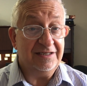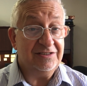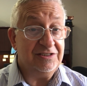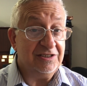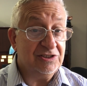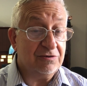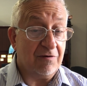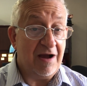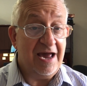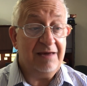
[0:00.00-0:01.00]
is
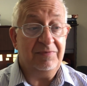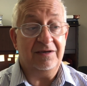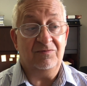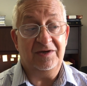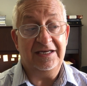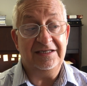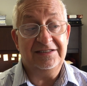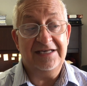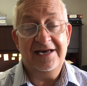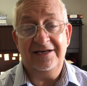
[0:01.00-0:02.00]
describing when he
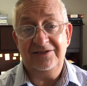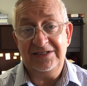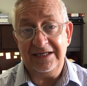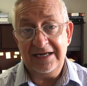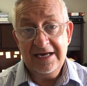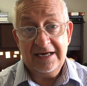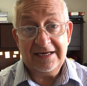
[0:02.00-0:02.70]
says that